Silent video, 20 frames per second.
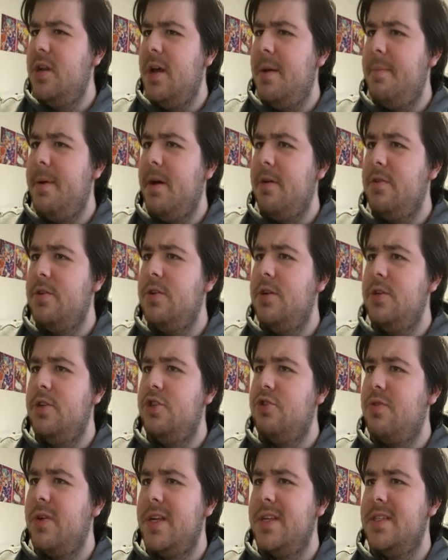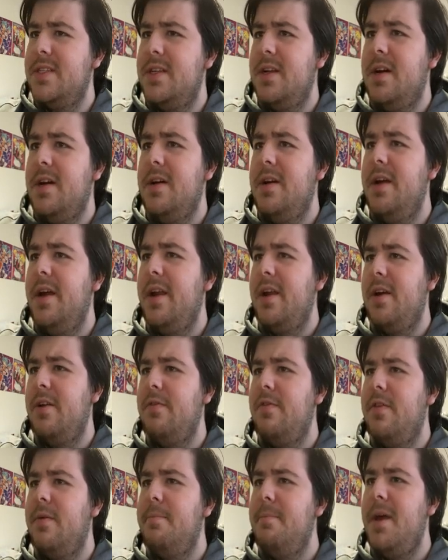about Trickstar and kind of
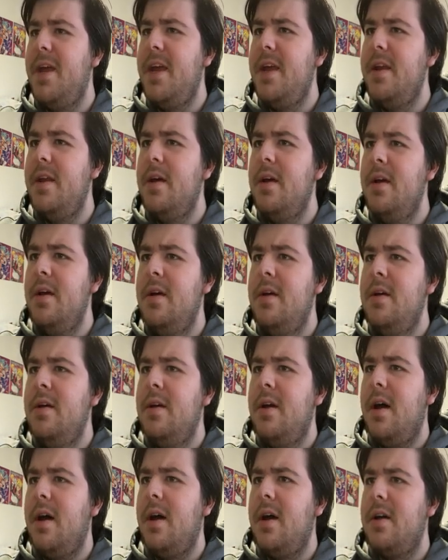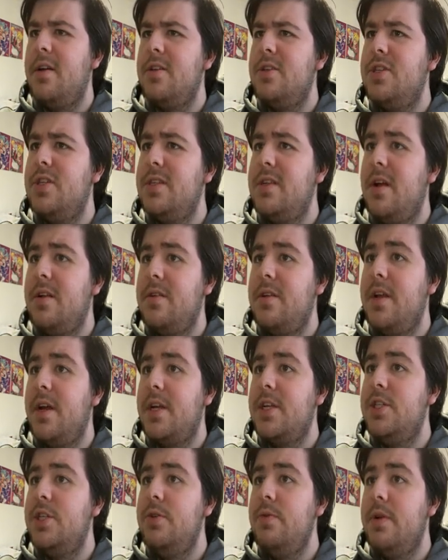the main starter
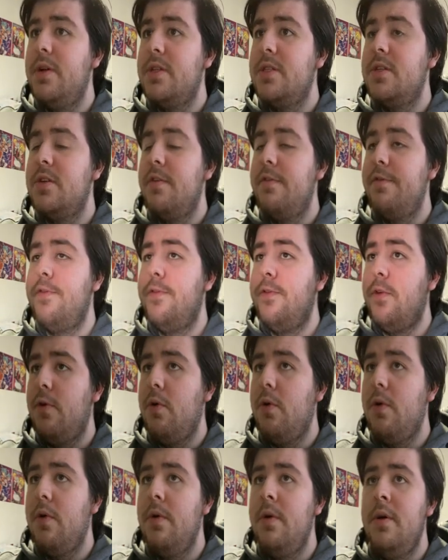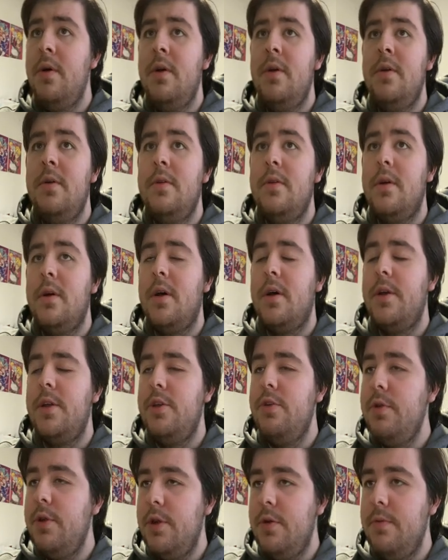decks units for
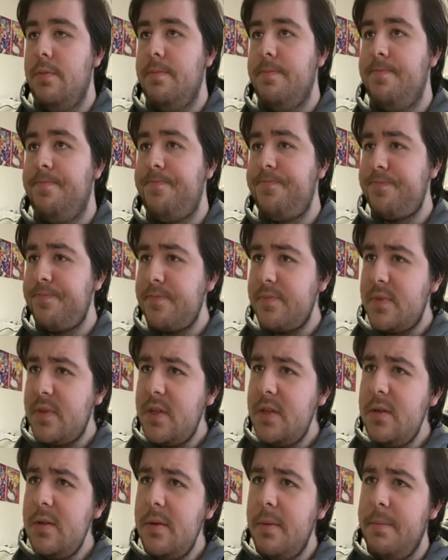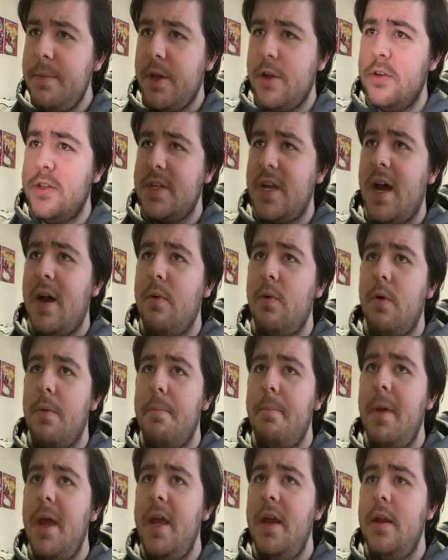UU. Because our
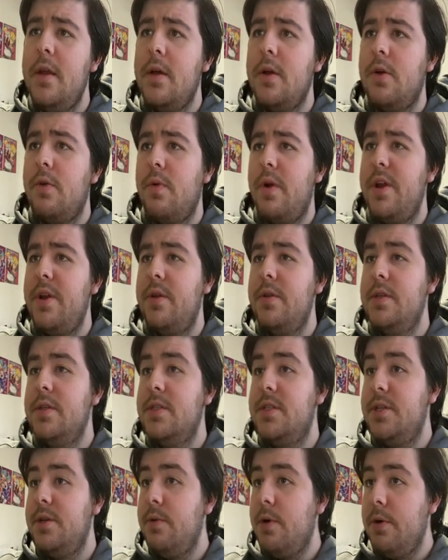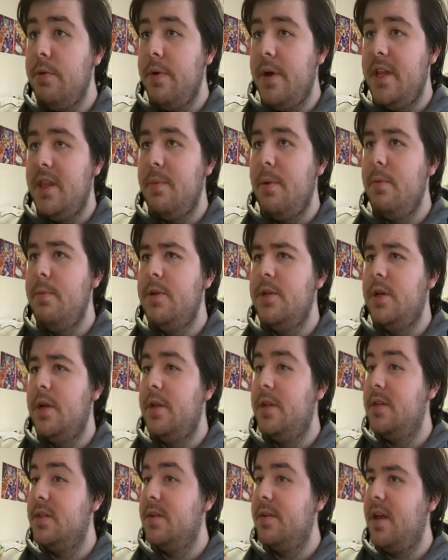main grade 0 at the moment,
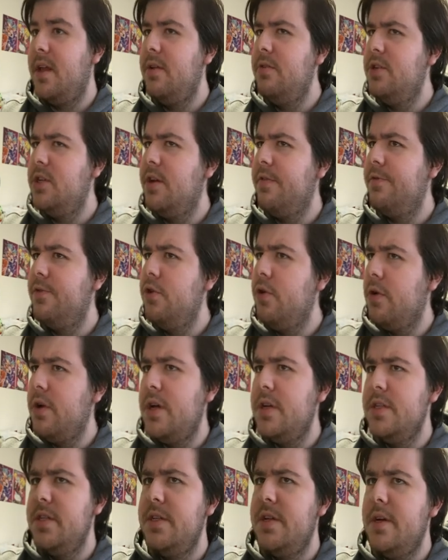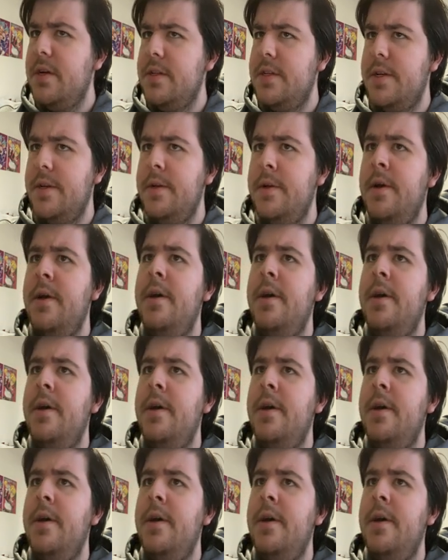and hilarious enough, not our starter,